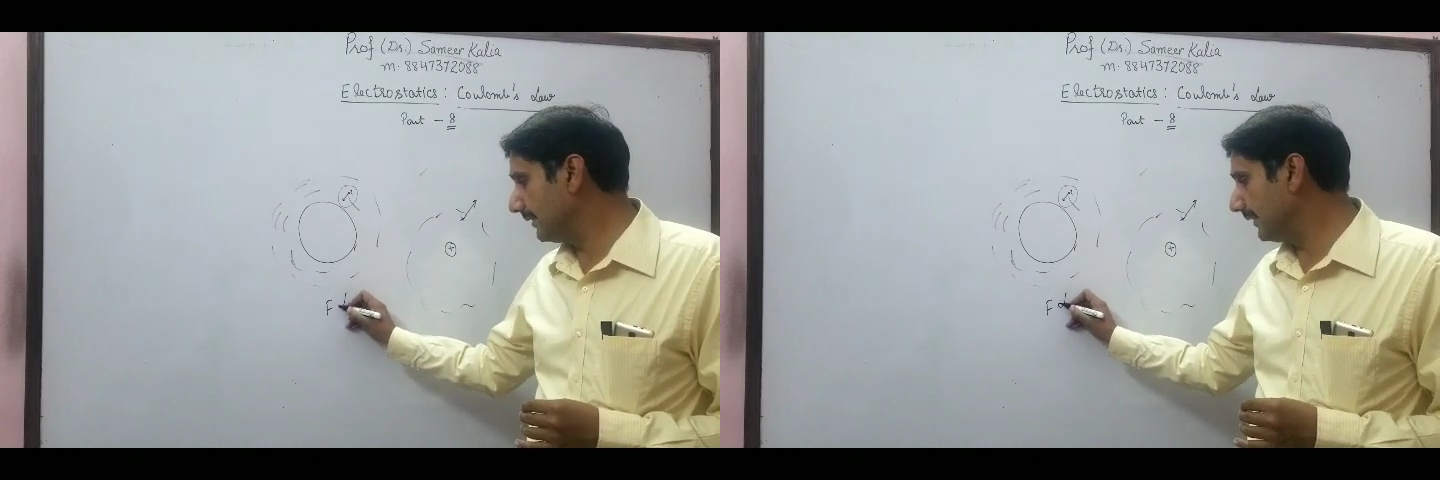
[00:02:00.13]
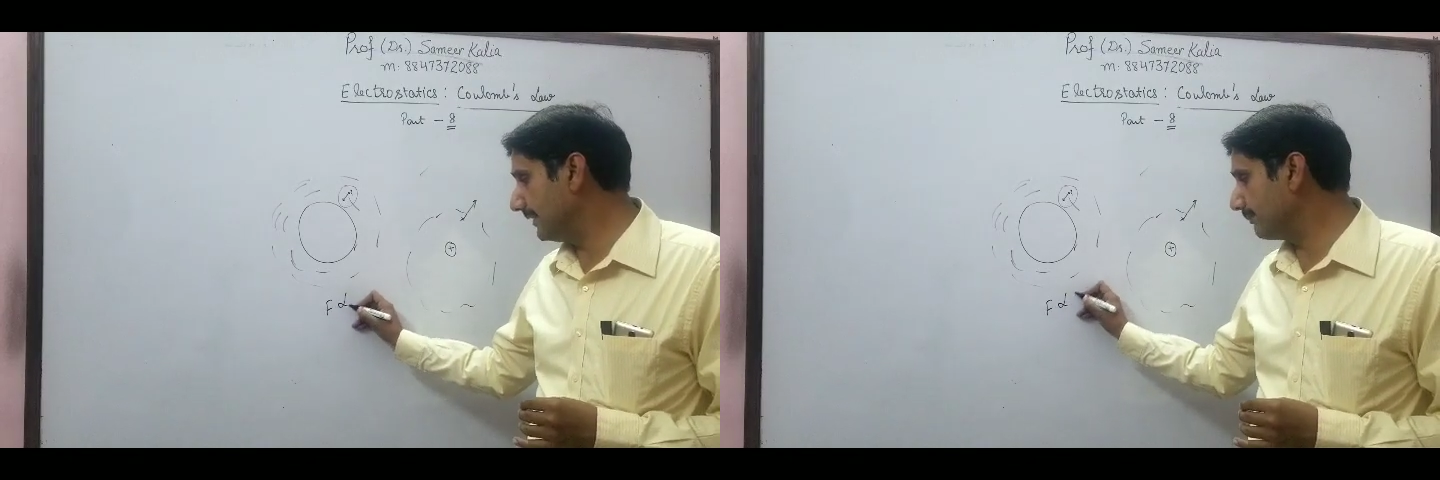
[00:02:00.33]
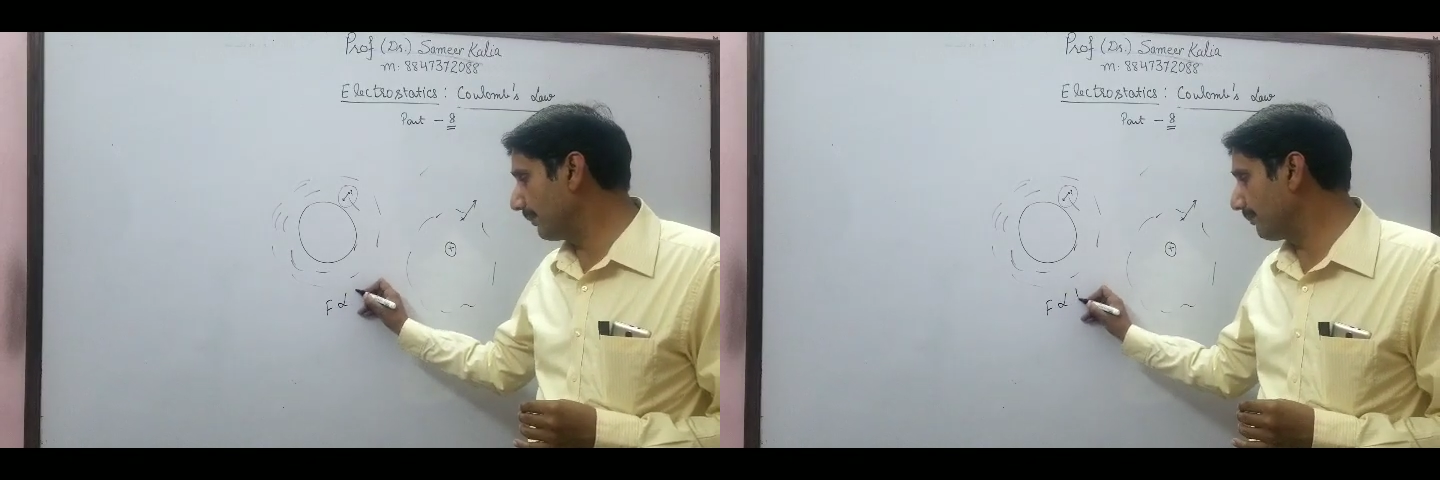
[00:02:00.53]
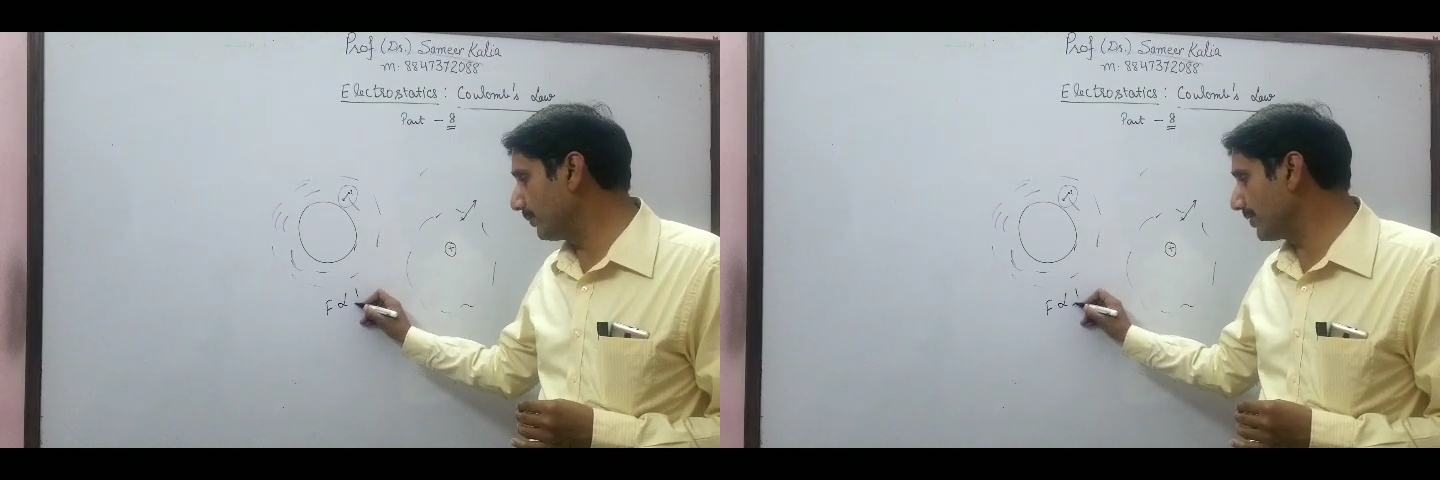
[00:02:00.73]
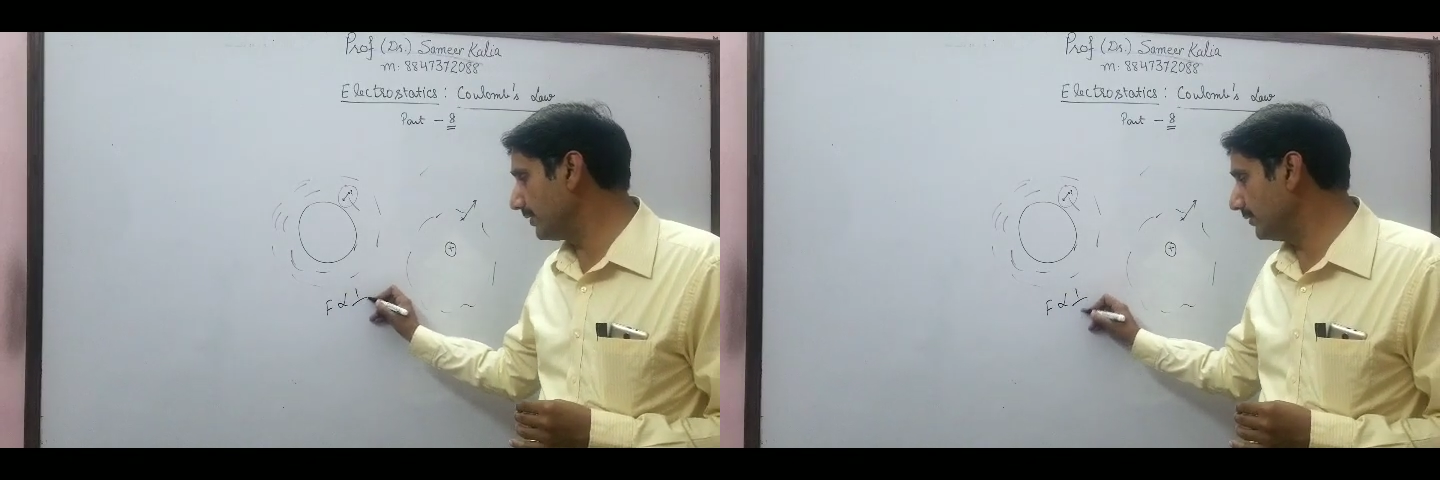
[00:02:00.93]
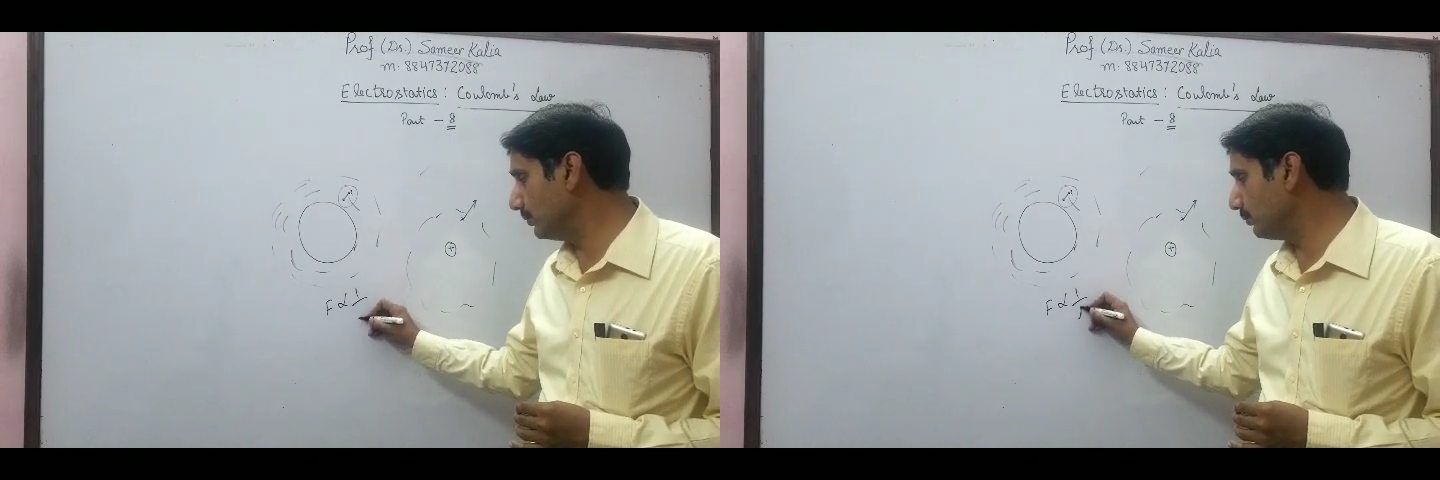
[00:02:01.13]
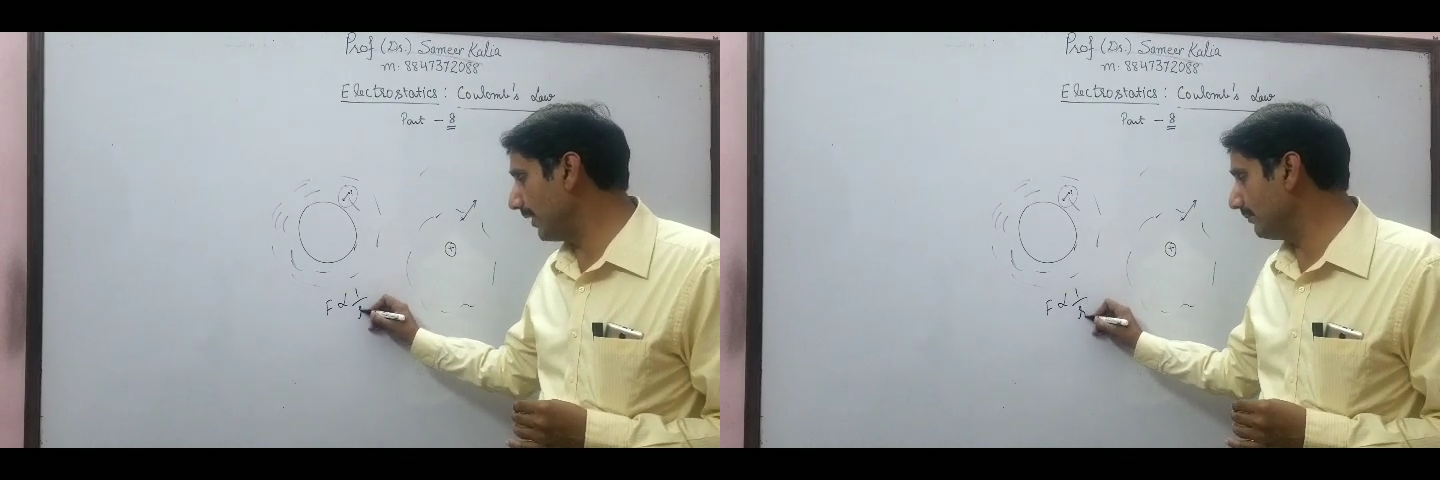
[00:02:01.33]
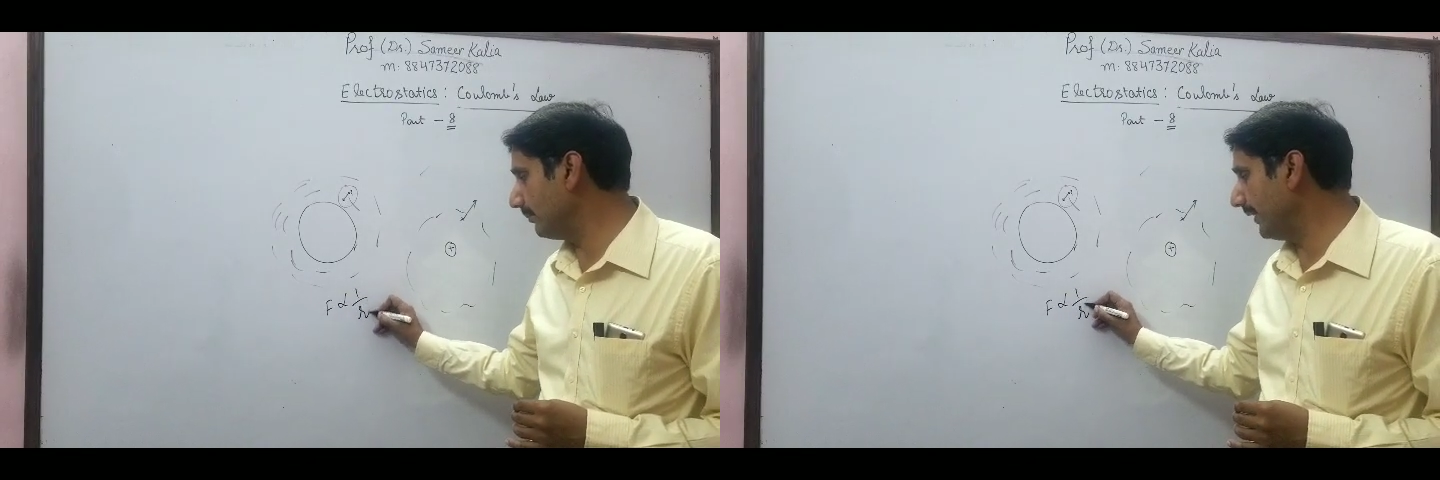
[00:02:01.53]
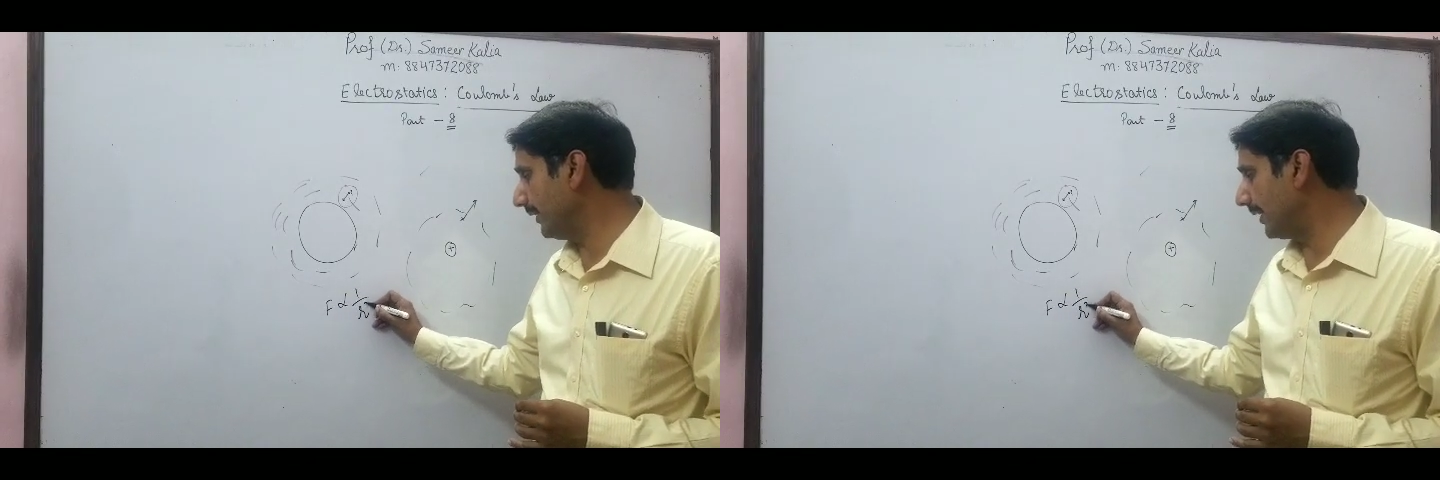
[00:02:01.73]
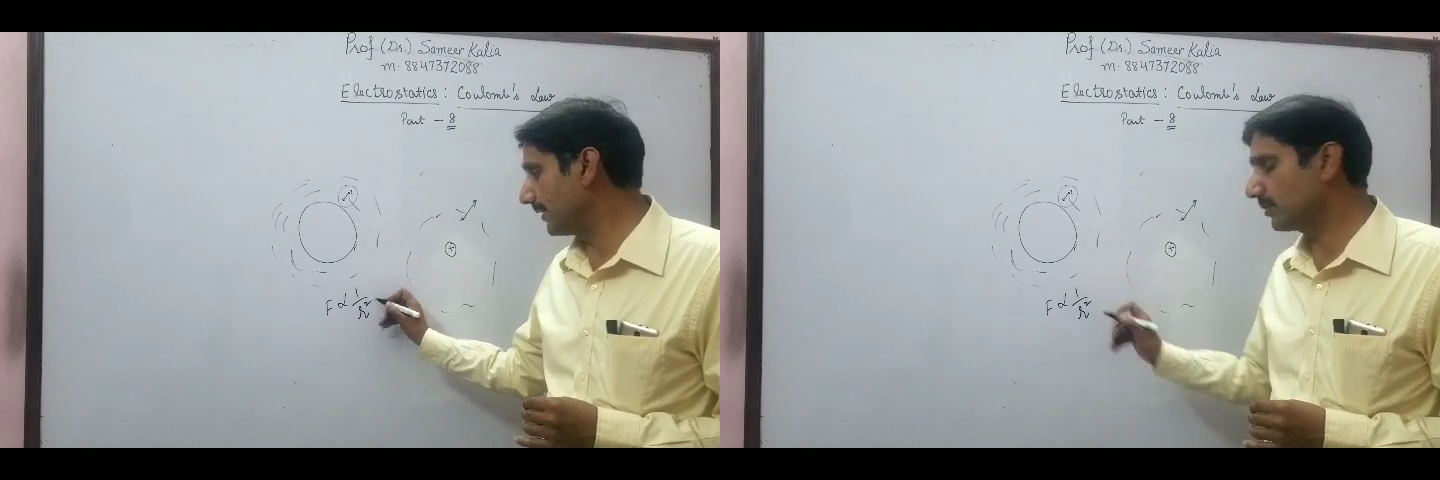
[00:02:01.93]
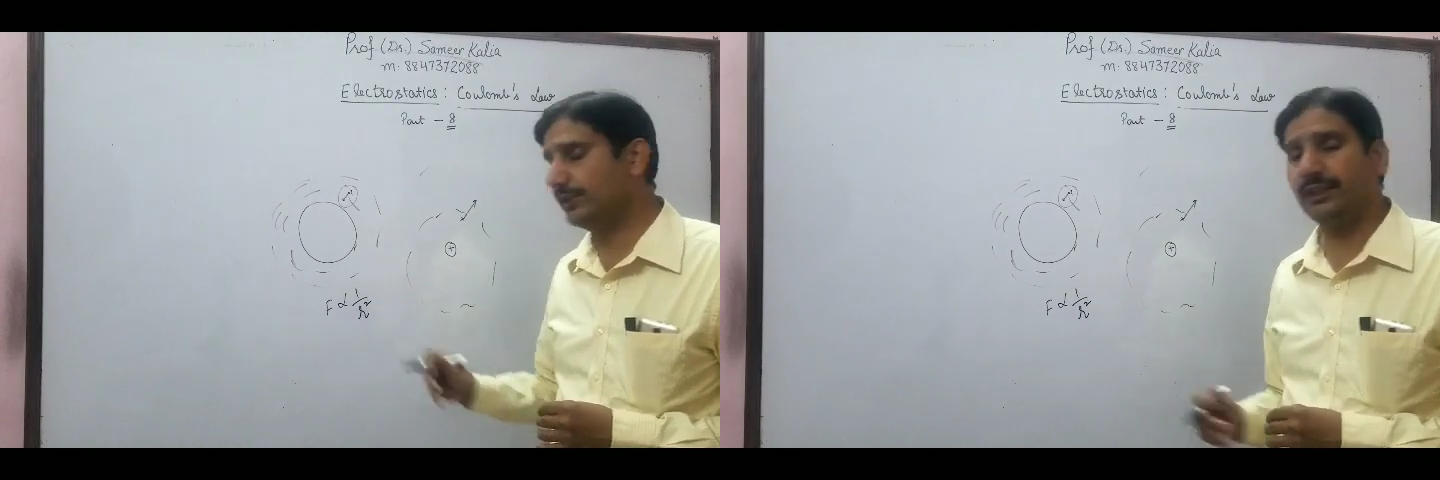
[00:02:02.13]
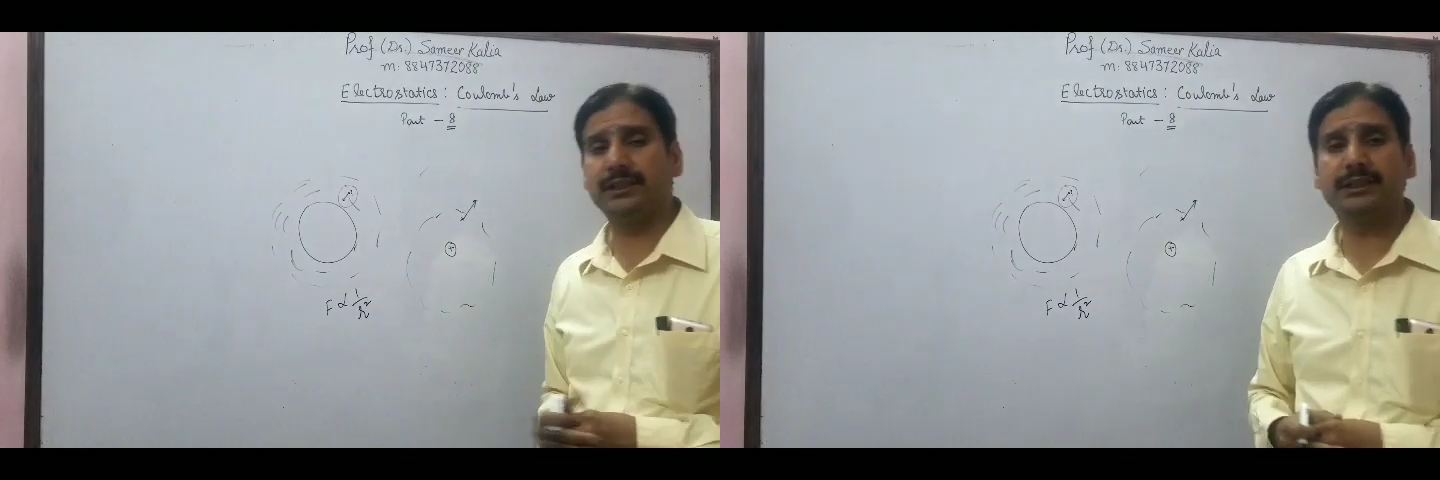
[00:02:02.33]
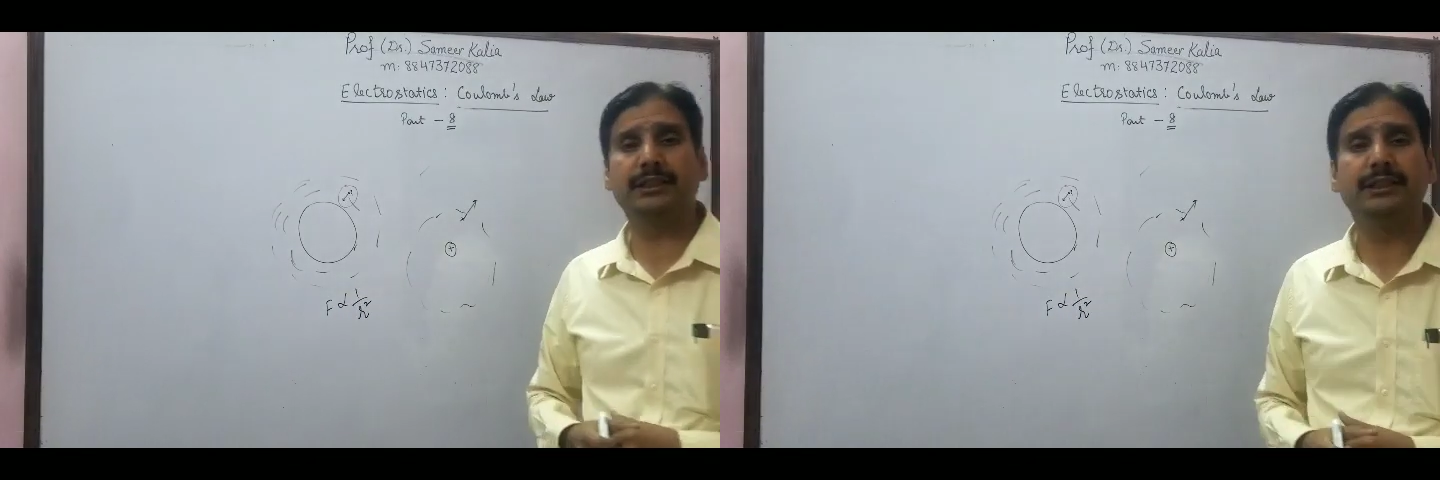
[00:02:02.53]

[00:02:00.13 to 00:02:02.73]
is proportional to 1 by r square